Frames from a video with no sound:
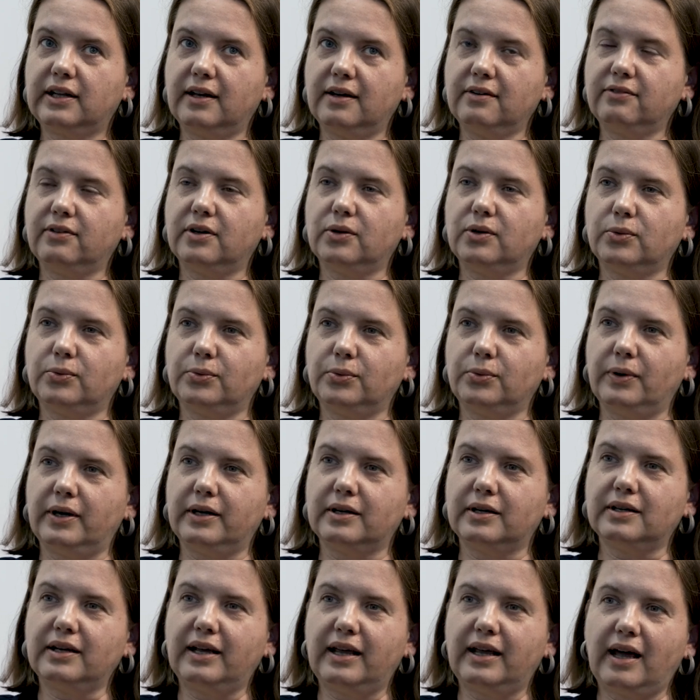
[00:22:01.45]
level
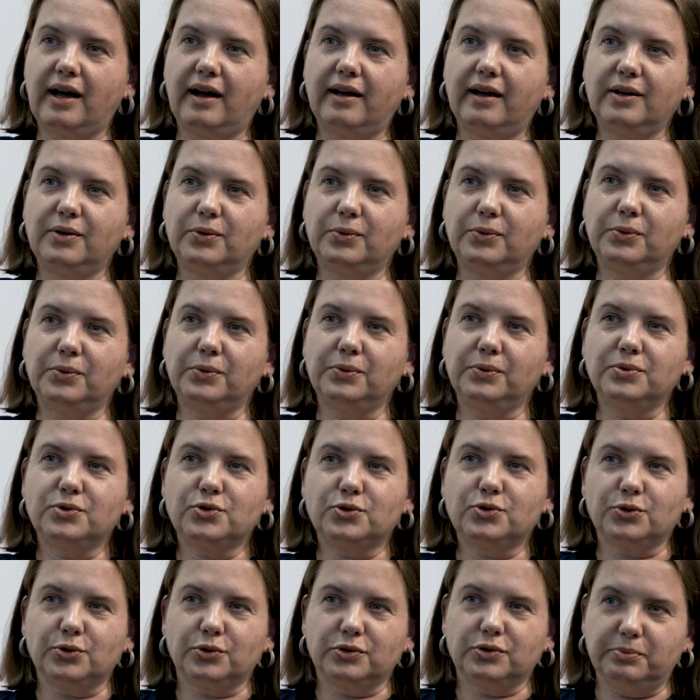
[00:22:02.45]
where AI
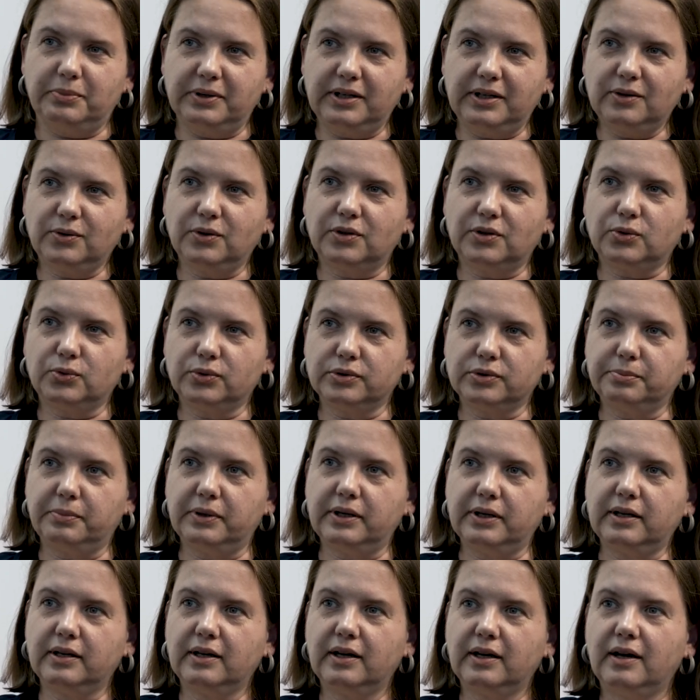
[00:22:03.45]
should be or would
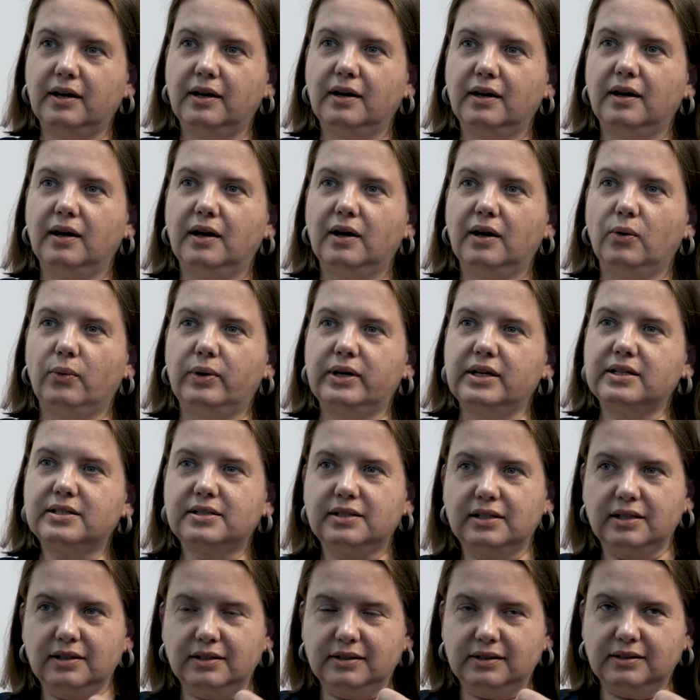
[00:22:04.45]
be, where
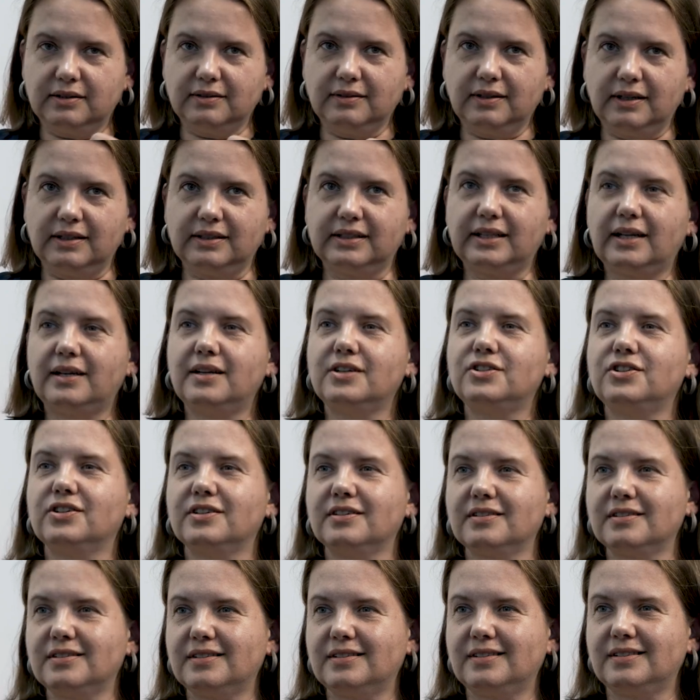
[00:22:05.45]
it's
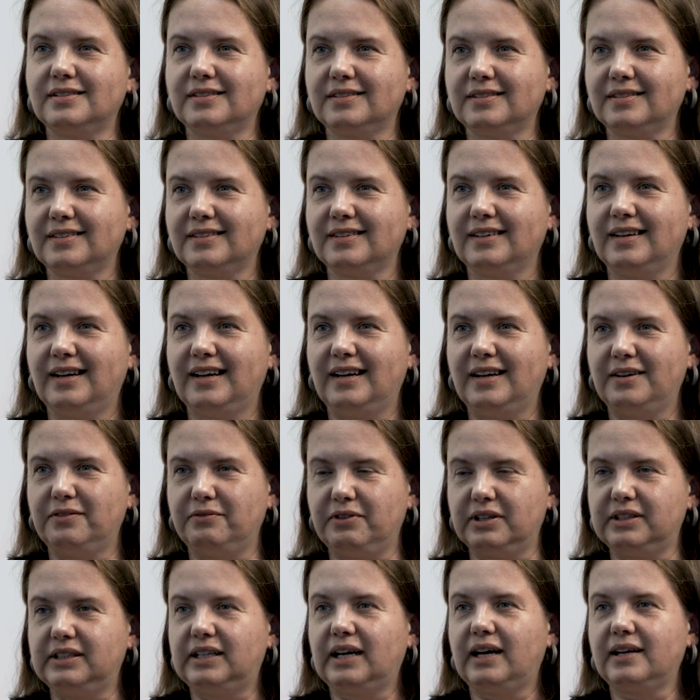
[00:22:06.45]
intelligence
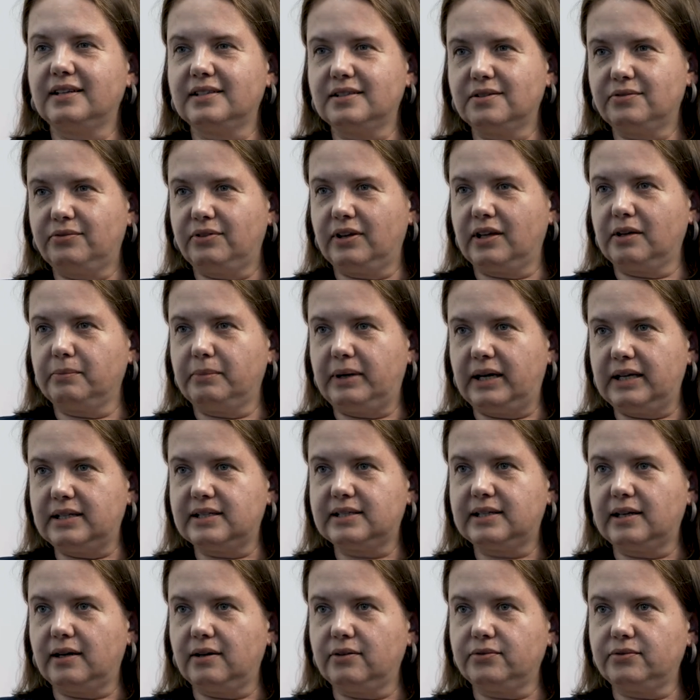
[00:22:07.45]
that does things by
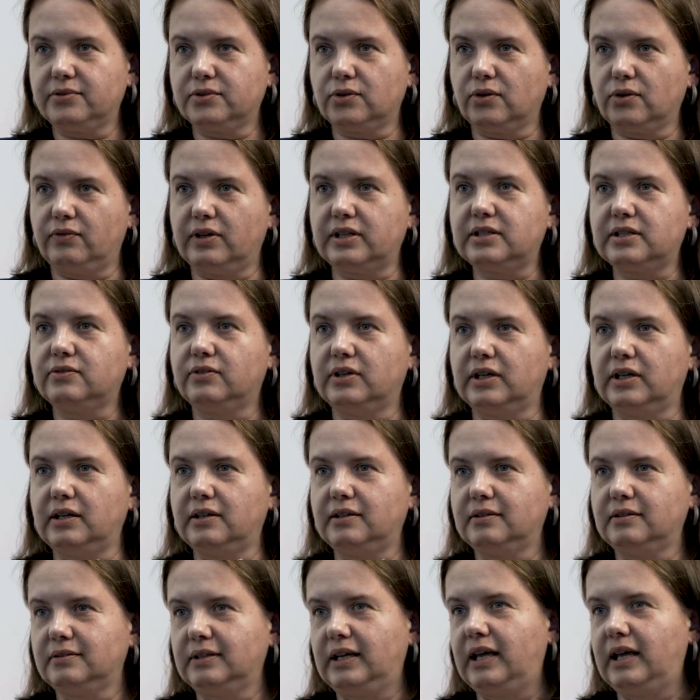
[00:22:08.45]
itself. So that's
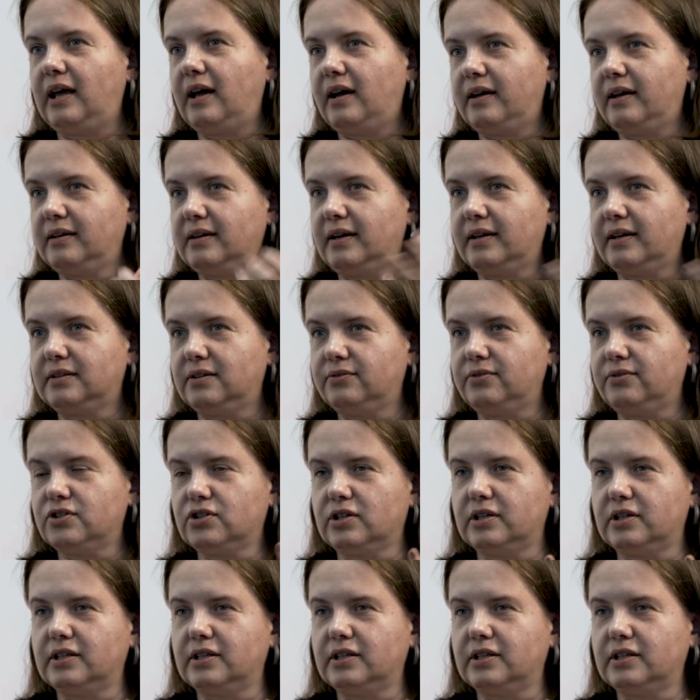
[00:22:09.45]
why AI, artificial